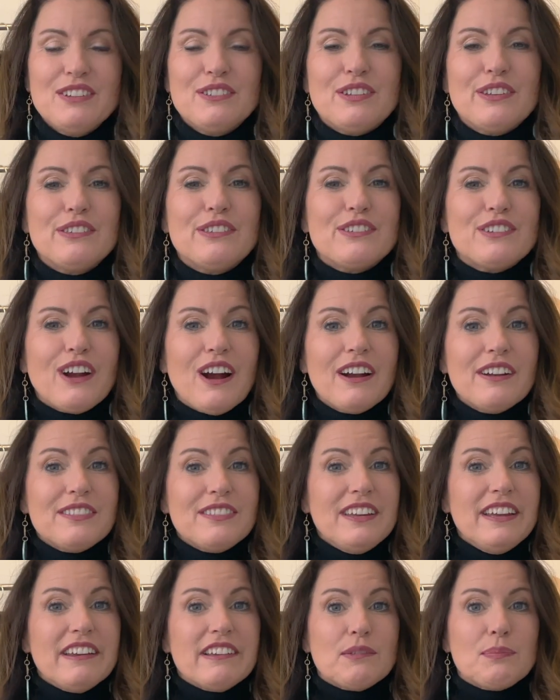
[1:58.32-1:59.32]
To start
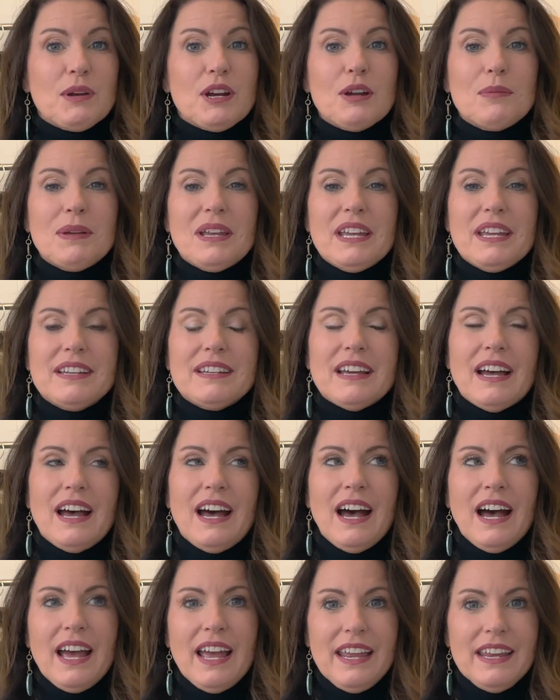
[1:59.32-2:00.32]
the experiment,
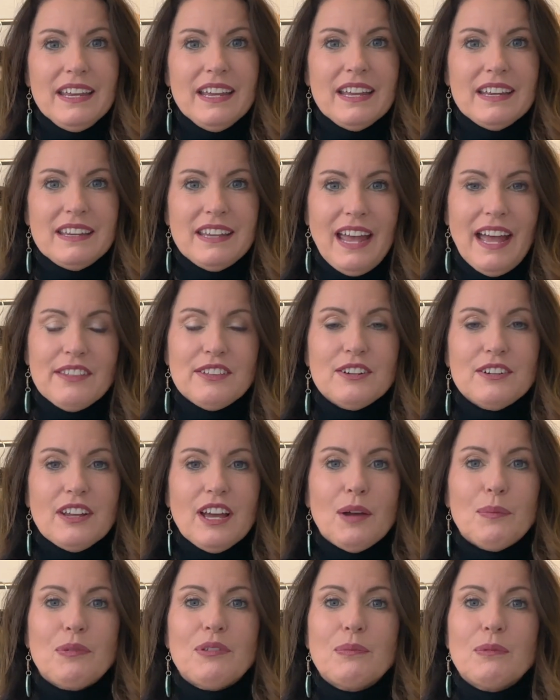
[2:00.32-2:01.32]
I gathered
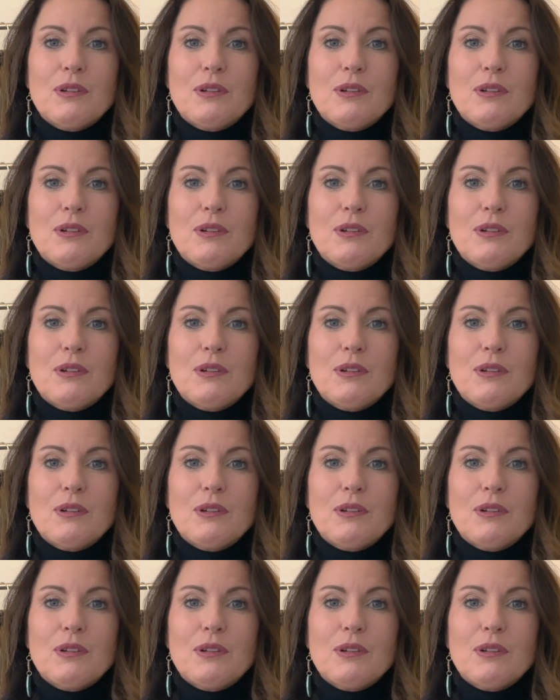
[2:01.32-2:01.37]
up some